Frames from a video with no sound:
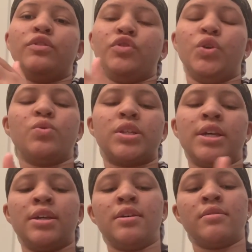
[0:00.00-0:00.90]
You
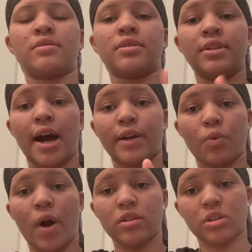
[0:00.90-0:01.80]
teens gotta
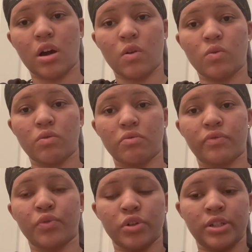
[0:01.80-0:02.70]
watch out
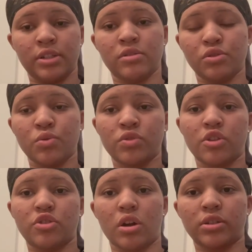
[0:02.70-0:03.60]
for these dudes
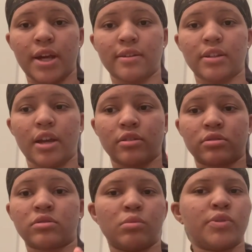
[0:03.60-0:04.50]
that y'all dating. Like,
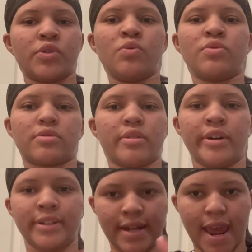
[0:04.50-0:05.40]
some dudes
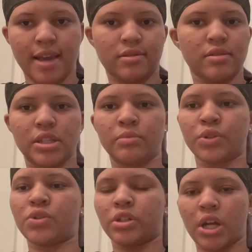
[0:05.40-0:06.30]
are nasty, some
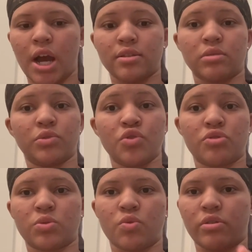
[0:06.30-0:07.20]
dudes are not, some dudes
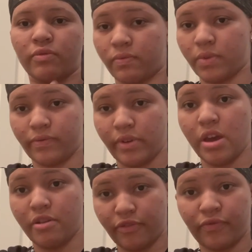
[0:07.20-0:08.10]
just want to
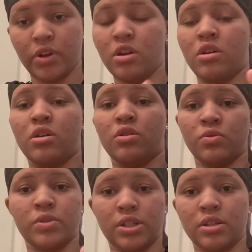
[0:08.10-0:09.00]
F.
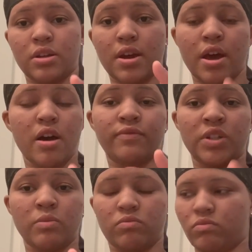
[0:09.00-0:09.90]
You see, F
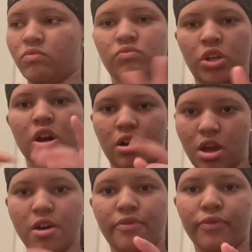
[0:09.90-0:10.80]
the, yeah,
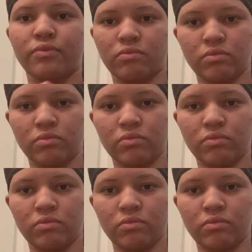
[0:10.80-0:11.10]
F.